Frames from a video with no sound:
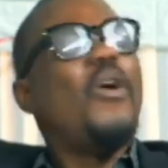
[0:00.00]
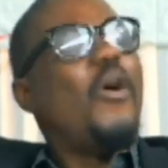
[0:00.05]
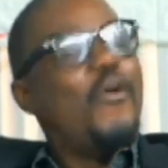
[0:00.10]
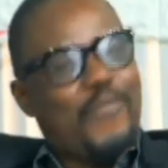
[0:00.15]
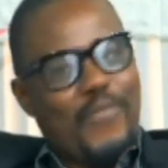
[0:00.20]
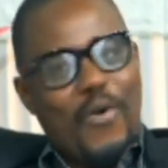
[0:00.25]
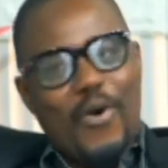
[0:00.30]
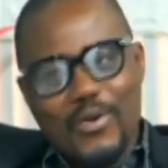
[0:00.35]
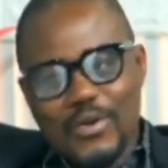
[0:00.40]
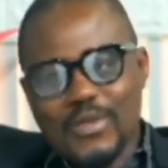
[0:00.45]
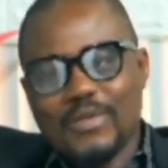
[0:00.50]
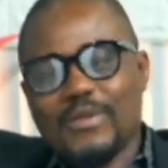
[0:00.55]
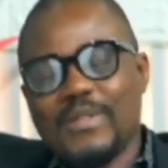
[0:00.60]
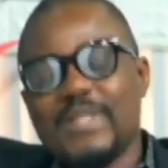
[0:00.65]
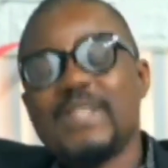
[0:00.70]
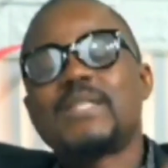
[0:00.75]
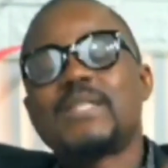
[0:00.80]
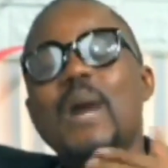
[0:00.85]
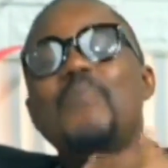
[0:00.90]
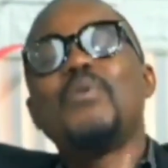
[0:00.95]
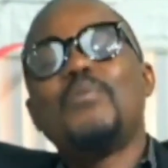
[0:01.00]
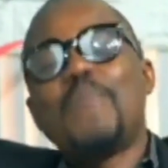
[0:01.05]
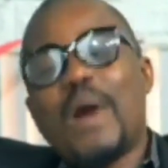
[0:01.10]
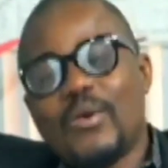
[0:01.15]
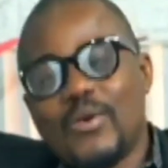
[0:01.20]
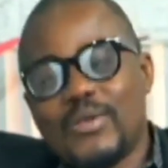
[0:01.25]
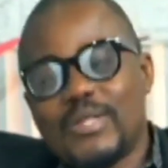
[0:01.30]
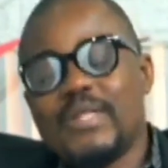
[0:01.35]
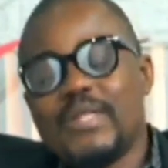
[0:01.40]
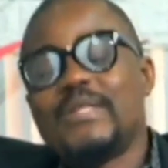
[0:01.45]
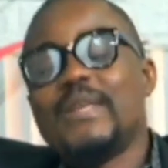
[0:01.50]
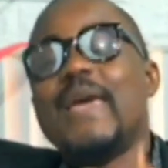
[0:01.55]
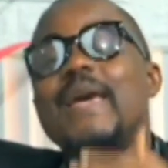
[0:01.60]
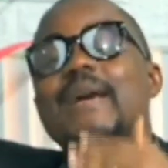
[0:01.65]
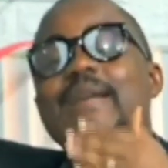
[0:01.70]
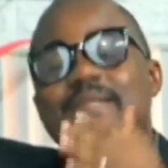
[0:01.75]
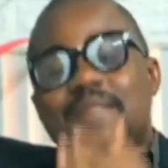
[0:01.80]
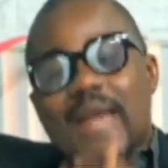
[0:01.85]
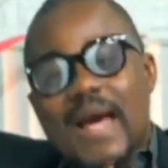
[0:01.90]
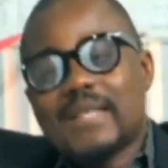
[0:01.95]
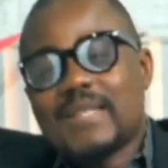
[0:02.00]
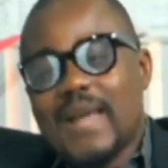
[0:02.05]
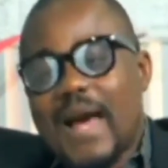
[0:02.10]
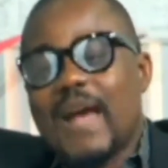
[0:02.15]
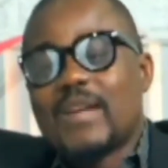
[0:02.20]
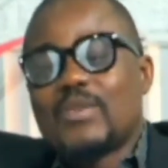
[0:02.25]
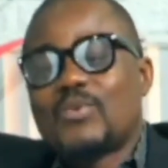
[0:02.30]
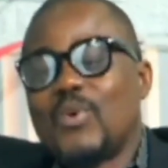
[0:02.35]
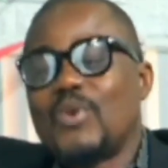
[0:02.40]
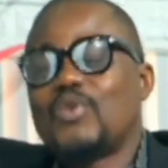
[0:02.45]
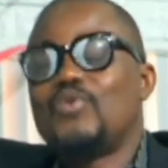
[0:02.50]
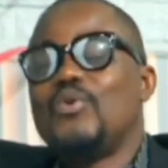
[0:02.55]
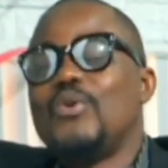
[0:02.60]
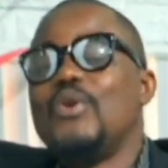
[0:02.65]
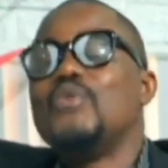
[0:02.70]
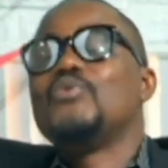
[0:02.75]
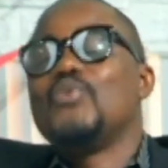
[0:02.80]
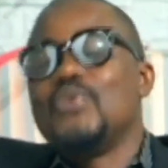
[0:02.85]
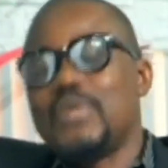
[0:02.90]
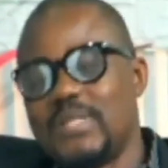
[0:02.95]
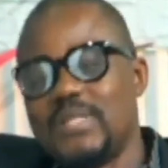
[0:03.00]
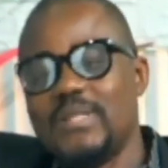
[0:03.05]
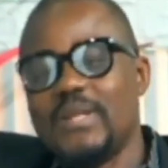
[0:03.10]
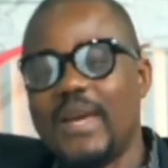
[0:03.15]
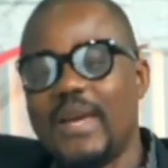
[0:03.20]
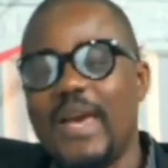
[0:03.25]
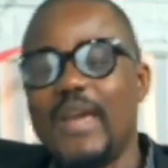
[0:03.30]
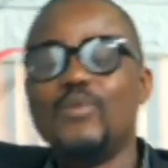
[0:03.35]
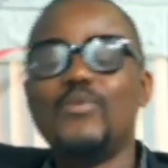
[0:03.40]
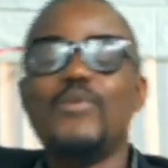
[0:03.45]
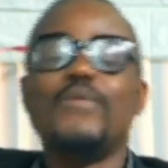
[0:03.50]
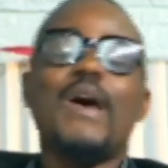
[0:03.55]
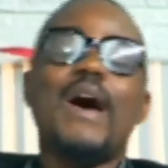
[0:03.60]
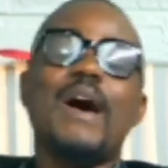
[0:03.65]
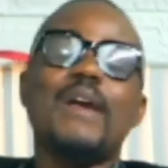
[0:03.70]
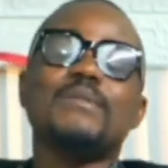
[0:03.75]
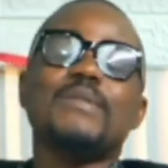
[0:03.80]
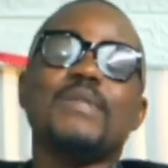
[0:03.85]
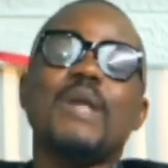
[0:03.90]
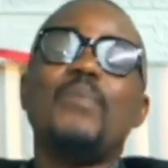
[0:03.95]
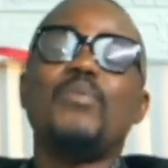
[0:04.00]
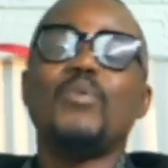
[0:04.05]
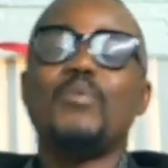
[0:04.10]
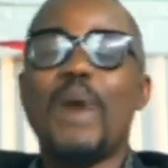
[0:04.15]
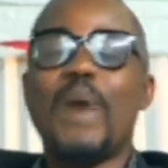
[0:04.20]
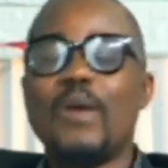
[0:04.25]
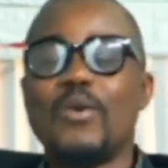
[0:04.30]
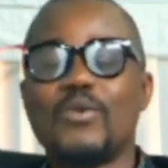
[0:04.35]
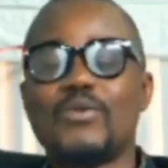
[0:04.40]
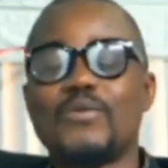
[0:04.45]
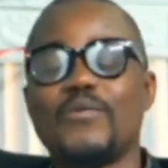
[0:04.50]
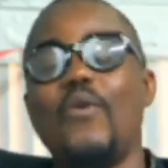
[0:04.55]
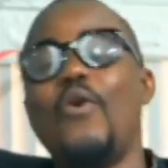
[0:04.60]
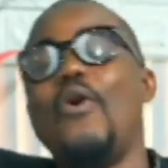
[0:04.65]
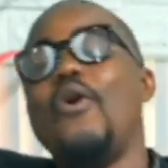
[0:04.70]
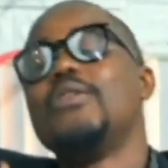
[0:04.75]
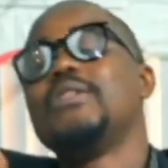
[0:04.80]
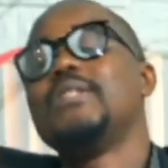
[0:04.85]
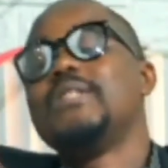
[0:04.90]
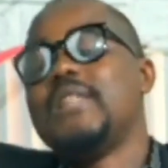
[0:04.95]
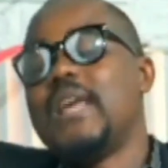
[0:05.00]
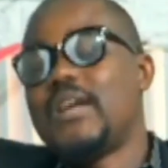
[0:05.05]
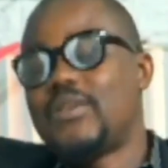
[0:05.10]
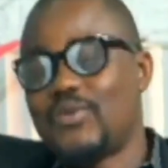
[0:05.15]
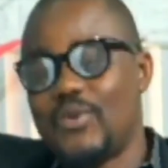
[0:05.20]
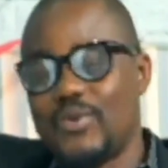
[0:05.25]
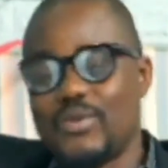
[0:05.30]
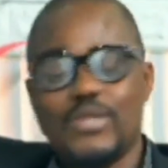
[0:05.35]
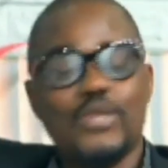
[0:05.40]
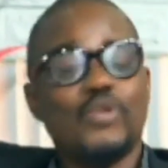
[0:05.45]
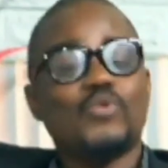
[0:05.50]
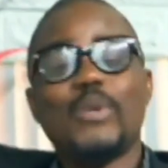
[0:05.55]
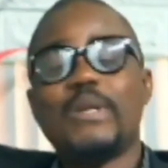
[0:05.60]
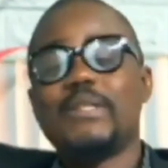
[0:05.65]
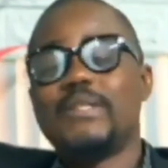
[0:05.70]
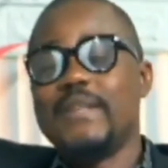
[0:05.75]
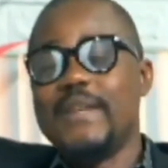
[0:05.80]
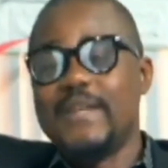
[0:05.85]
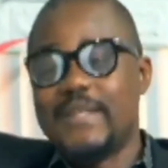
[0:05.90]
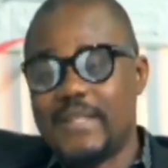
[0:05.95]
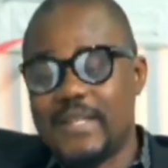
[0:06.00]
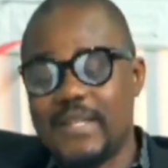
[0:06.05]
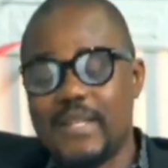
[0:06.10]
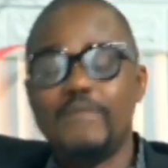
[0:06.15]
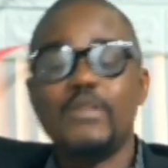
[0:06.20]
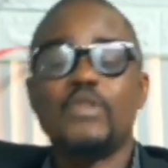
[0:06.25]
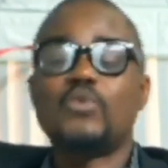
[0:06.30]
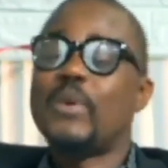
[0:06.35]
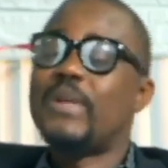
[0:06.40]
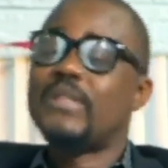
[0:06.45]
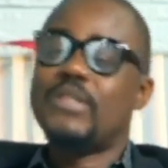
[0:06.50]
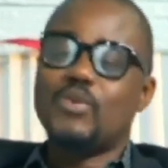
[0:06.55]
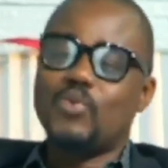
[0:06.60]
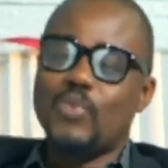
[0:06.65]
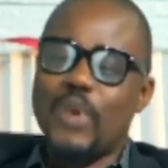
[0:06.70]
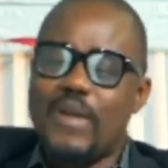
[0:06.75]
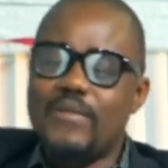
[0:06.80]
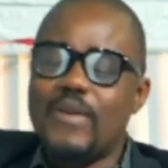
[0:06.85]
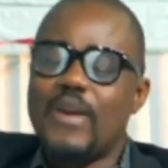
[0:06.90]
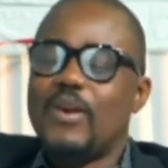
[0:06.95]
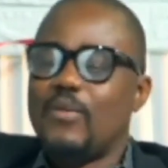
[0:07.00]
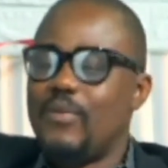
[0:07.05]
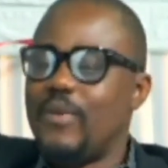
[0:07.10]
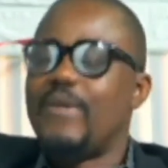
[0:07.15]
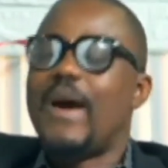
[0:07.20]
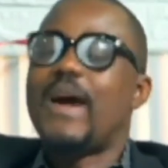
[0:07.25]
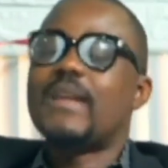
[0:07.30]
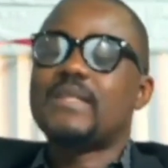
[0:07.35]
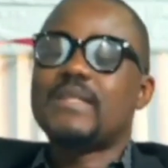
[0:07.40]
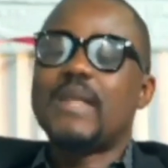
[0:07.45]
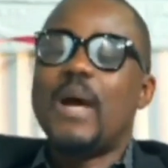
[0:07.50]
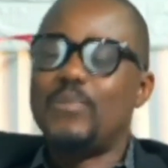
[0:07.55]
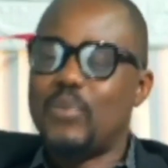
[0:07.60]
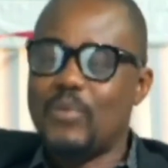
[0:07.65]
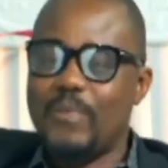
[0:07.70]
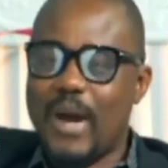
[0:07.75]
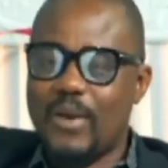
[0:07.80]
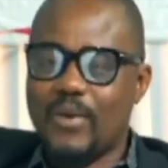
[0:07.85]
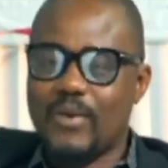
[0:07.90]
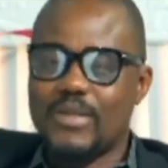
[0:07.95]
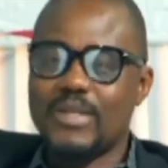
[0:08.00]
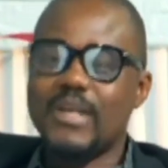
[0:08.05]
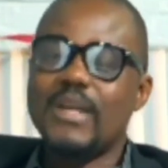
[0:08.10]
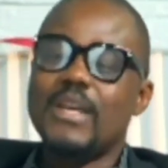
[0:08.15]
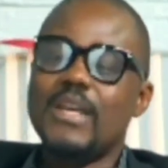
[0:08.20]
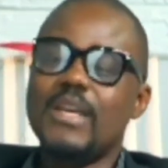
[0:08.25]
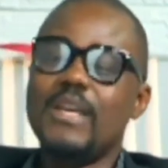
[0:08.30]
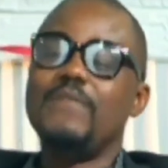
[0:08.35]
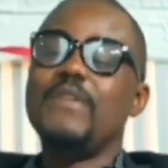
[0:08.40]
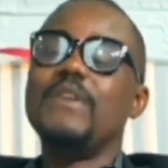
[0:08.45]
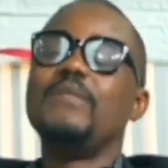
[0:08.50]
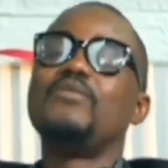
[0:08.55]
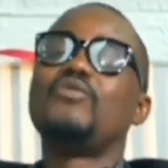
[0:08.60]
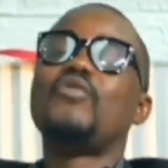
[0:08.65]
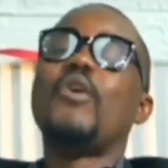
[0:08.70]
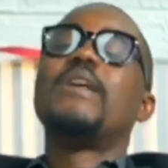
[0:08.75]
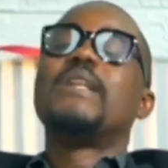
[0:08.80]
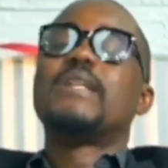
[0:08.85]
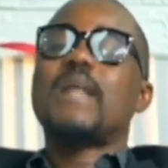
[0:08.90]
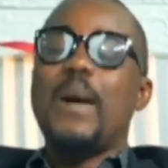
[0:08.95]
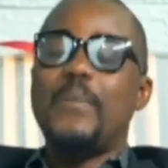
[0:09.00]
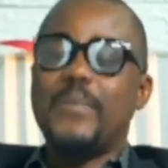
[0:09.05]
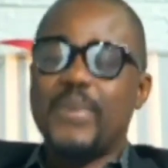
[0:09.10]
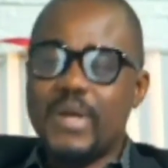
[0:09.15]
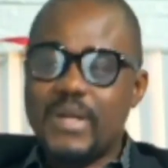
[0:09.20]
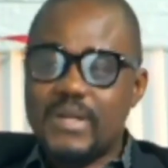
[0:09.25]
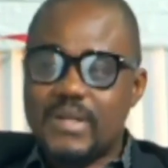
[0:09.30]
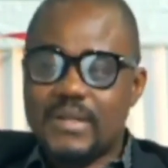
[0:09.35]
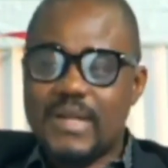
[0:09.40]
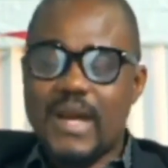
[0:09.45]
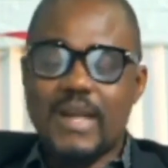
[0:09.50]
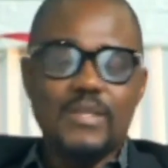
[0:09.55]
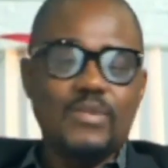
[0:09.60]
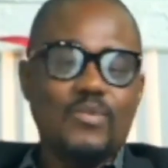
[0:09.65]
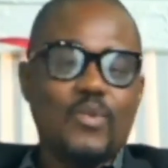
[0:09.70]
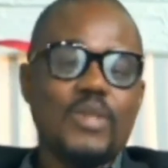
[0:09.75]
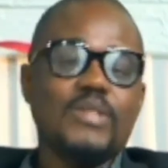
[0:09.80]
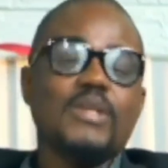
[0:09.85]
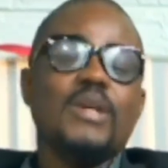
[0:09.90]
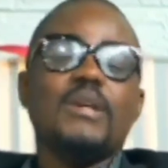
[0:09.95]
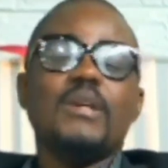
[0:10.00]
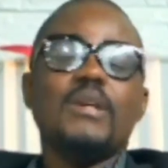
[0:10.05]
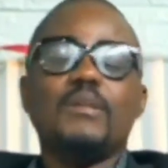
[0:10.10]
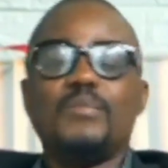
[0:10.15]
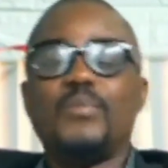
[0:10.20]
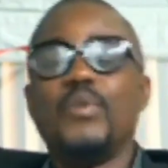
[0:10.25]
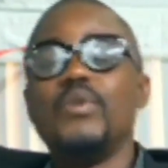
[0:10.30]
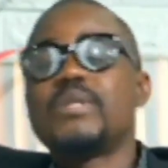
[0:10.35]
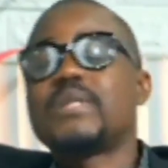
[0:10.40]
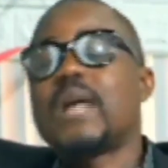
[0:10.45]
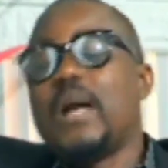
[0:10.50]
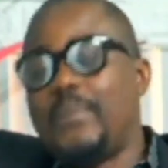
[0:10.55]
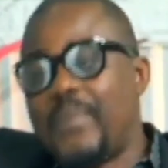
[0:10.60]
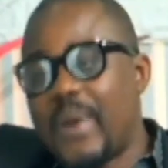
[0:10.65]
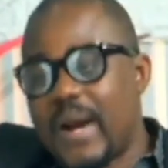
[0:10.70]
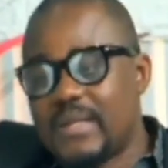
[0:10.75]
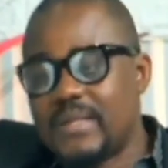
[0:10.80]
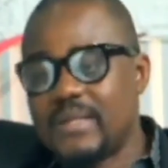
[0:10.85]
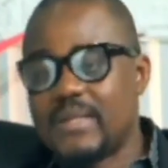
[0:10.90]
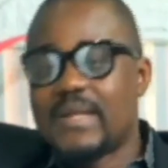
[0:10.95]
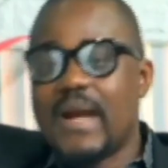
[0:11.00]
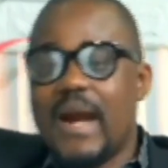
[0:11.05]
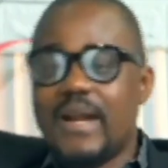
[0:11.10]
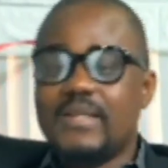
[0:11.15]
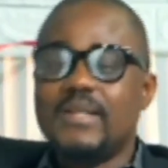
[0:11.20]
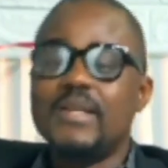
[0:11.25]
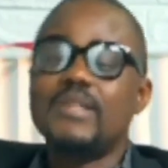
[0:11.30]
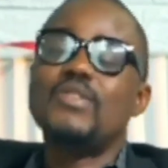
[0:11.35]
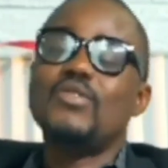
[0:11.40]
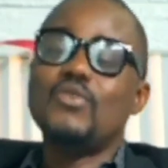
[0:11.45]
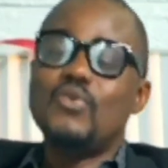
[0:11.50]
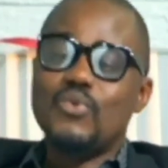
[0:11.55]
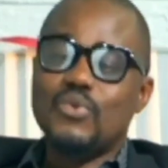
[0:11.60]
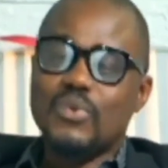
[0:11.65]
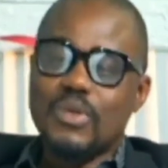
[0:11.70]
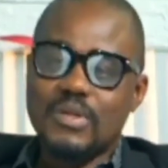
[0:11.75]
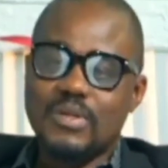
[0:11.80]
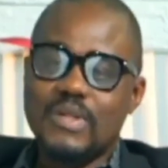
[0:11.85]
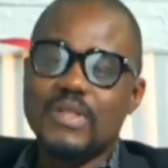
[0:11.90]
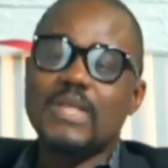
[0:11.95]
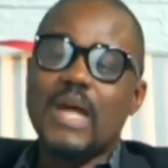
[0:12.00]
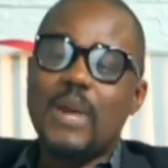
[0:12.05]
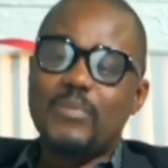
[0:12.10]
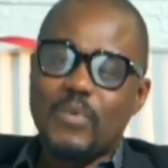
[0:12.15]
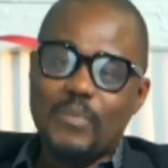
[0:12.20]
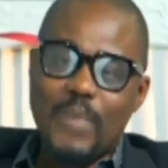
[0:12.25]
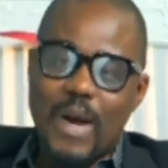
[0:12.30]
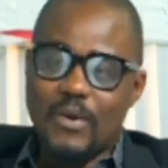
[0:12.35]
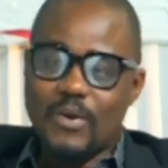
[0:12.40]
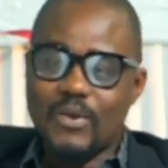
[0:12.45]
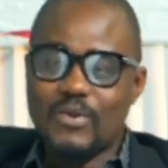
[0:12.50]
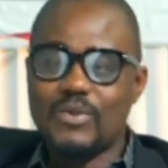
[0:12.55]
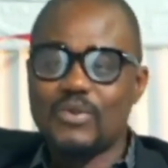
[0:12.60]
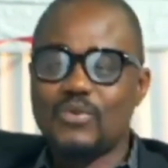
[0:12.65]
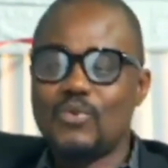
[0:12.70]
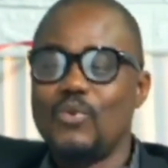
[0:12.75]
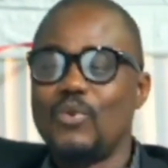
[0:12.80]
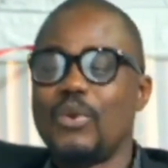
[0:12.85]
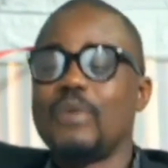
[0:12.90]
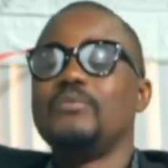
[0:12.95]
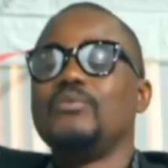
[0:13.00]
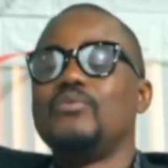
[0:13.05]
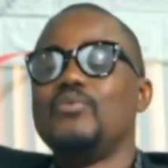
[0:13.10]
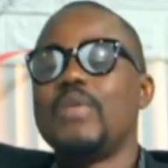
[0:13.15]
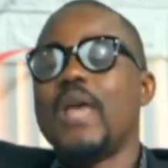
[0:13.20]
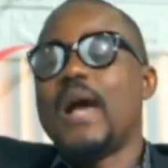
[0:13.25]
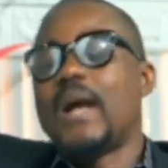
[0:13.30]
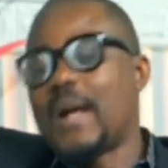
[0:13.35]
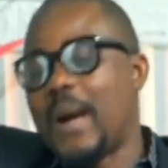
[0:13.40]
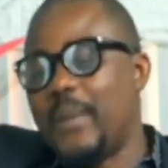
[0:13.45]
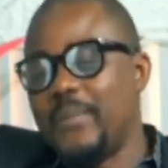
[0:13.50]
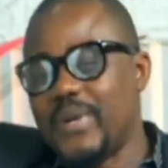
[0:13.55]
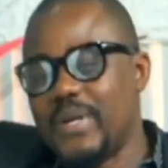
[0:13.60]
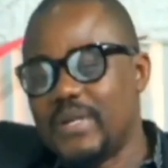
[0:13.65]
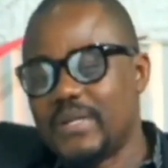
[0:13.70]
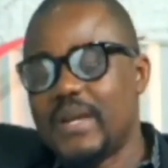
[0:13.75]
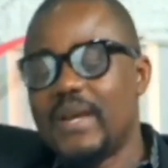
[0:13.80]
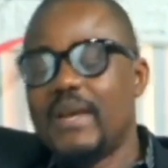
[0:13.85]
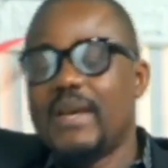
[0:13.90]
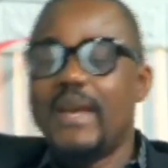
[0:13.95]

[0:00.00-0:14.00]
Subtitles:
Of course, the sample ballot is exact as what you're going to see. And we've had sample ballots for all the elections in 2018, even 2012, we've had sample ballots. Even during campaigns, that's what political parties, candidates use, the sample ballot to do their campaigns.